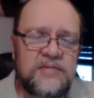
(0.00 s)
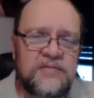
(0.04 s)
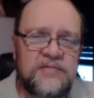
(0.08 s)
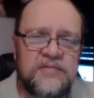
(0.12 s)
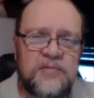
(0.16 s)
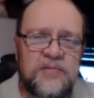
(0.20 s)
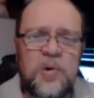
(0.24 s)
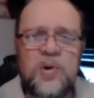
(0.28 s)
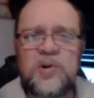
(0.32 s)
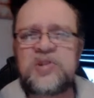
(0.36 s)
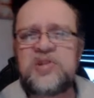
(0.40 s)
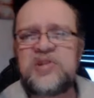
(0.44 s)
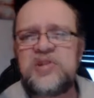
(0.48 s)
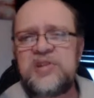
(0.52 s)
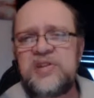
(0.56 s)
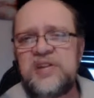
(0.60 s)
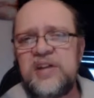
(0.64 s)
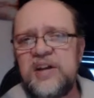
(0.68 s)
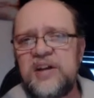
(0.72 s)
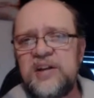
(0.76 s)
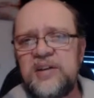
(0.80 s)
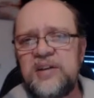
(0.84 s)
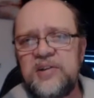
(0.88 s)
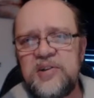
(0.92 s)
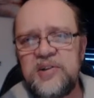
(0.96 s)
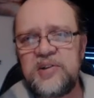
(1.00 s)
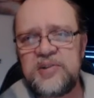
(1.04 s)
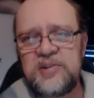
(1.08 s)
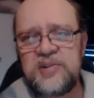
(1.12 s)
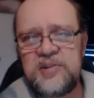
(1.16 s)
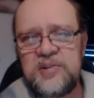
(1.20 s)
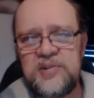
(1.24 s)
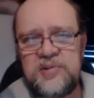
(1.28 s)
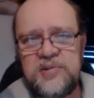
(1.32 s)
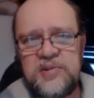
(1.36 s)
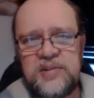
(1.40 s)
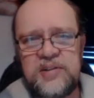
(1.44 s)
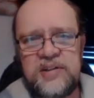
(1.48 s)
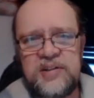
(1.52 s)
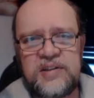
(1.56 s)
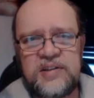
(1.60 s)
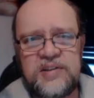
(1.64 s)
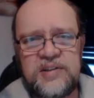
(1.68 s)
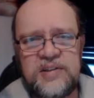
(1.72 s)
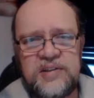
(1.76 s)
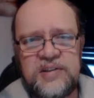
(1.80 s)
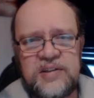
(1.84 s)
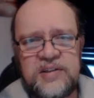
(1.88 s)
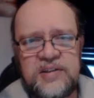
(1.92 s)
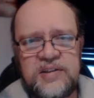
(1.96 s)
Fortune tellers do
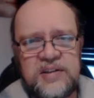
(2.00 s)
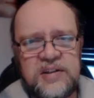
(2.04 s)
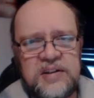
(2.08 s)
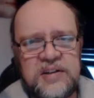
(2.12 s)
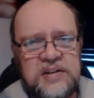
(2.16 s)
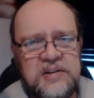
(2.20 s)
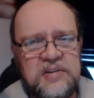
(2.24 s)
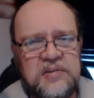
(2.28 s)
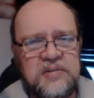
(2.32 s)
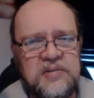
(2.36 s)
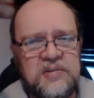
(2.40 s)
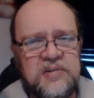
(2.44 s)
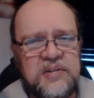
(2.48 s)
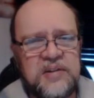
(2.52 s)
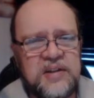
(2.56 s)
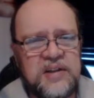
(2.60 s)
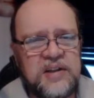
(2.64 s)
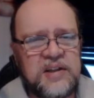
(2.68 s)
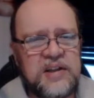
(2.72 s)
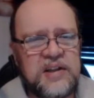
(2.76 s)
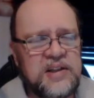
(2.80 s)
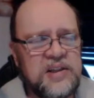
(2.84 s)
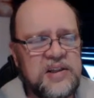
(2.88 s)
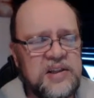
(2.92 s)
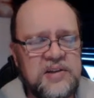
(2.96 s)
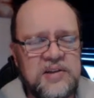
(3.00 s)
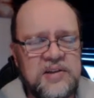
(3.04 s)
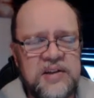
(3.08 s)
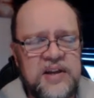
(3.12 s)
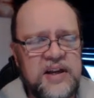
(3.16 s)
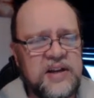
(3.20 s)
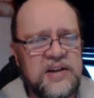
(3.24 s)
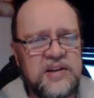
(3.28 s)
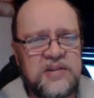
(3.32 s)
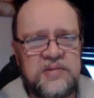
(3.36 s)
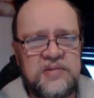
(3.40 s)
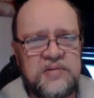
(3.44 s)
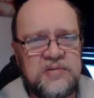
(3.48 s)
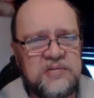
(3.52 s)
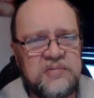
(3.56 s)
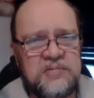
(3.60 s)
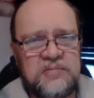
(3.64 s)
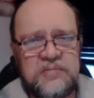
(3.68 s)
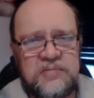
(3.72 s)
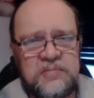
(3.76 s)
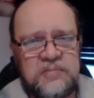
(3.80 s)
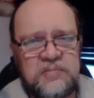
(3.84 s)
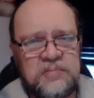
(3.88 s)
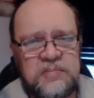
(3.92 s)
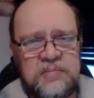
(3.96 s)
this. You know, they're not
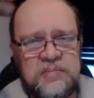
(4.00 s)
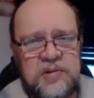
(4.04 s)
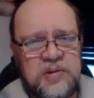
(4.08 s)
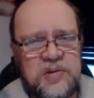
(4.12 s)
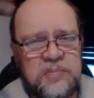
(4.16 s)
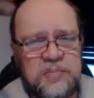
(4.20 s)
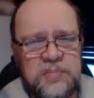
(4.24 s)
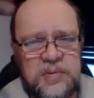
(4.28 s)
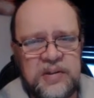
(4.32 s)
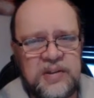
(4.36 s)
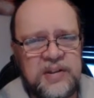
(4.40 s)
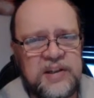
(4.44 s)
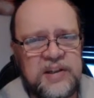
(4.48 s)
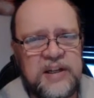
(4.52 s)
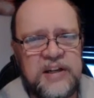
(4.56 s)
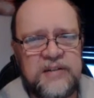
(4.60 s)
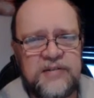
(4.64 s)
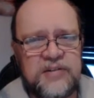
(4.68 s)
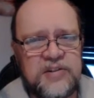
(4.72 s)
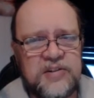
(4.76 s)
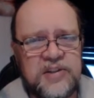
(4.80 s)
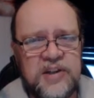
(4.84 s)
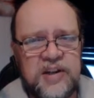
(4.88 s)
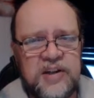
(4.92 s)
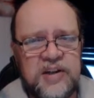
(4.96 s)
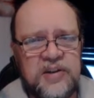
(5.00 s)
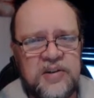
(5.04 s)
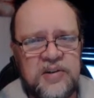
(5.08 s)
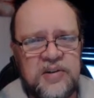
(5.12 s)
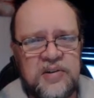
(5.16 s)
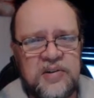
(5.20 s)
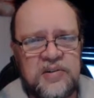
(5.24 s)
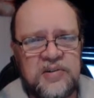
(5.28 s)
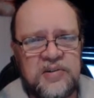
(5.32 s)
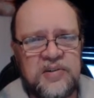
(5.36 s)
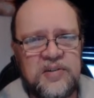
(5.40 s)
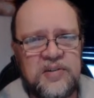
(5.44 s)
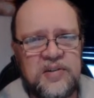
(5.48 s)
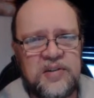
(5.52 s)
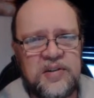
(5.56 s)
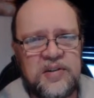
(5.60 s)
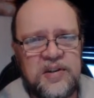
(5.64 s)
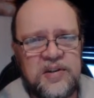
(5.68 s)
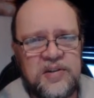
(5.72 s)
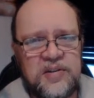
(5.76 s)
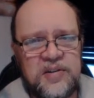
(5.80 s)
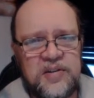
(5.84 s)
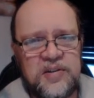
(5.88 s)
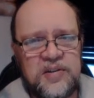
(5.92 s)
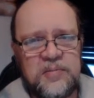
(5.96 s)
believers at all.
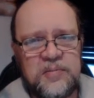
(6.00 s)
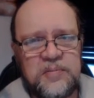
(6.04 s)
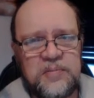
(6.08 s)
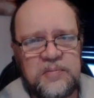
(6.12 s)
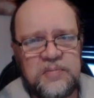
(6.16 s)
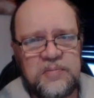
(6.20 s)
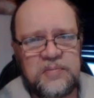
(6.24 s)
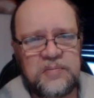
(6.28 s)
They're